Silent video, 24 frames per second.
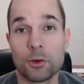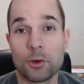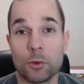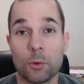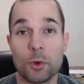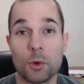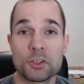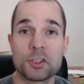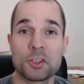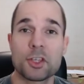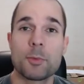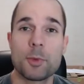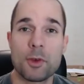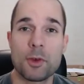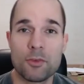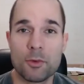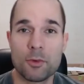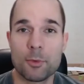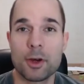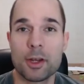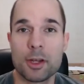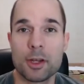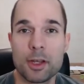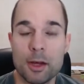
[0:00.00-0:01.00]
What's up
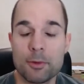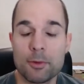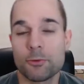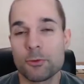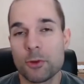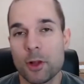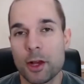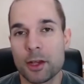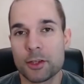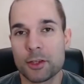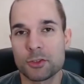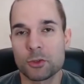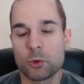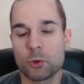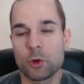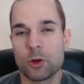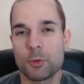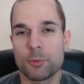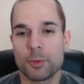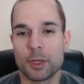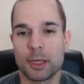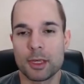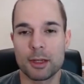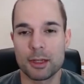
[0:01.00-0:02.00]
everybody, I'm Flying
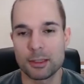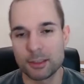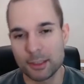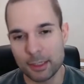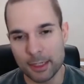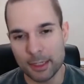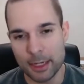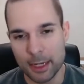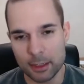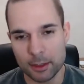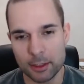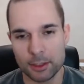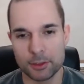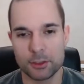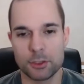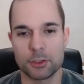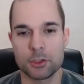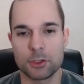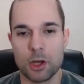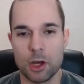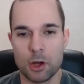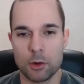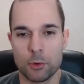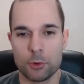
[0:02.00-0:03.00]
Scorpion, and today I'd like to
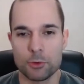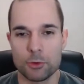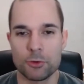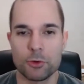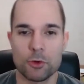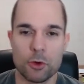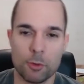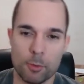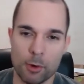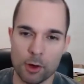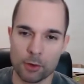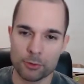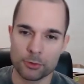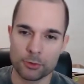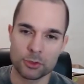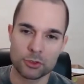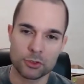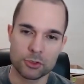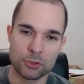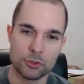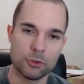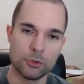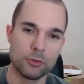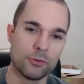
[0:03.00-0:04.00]
talk with you about
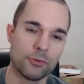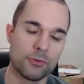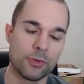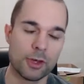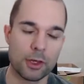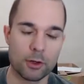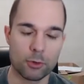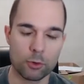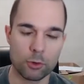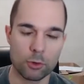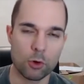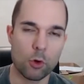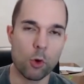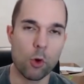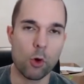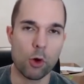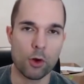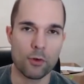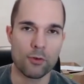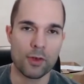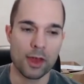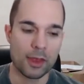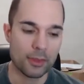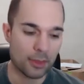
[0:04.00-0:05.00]
this new federal
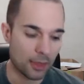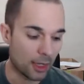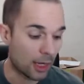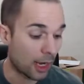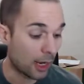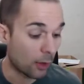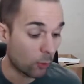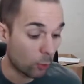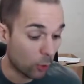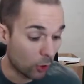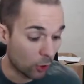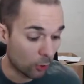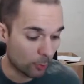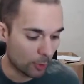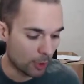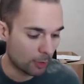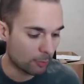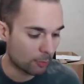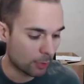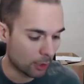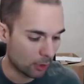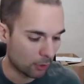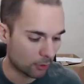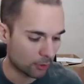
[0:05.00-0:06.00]
Corvette that I will be
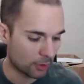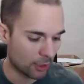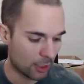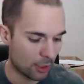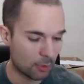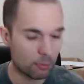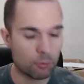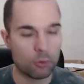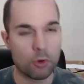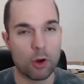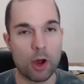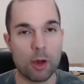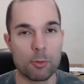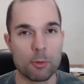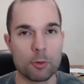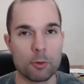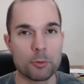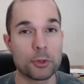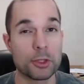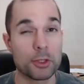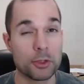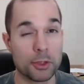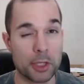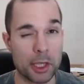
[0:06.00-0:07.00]
building
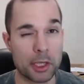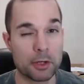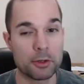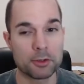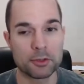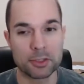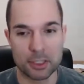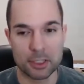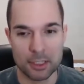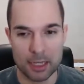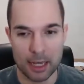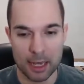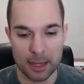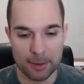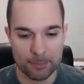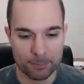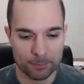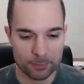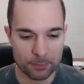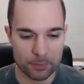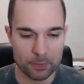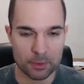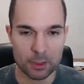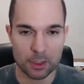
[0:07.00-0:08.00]
probably later today.
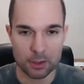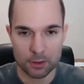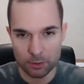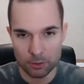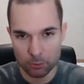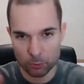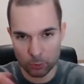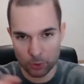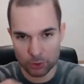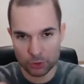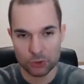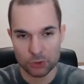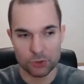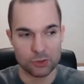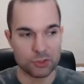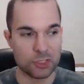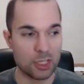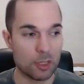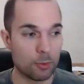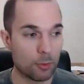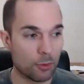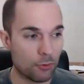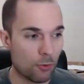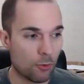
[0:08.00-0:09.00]
What you
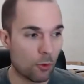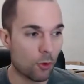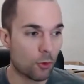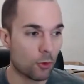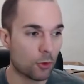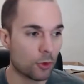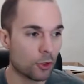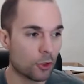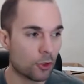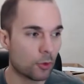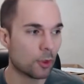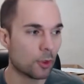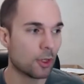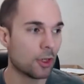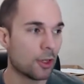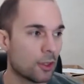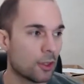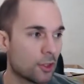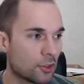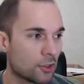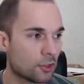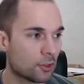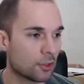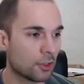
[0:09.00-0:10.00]
see before you
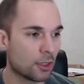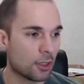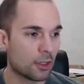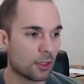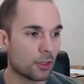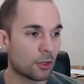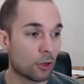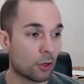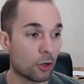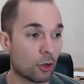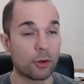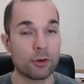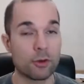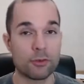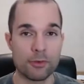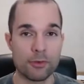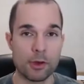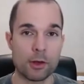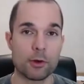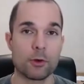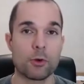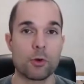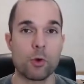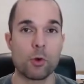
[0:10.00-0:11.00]
is the current
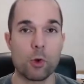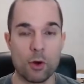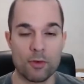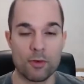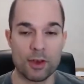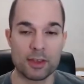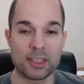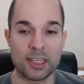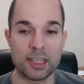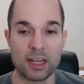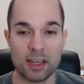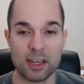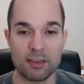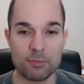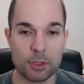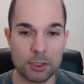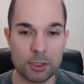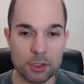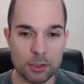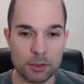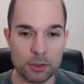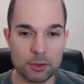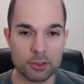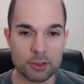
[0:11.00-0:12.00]
federal Corvette that I've
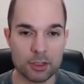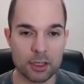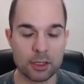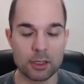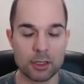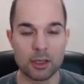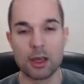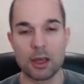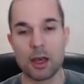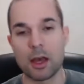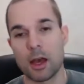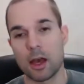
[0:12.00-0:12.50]
been using.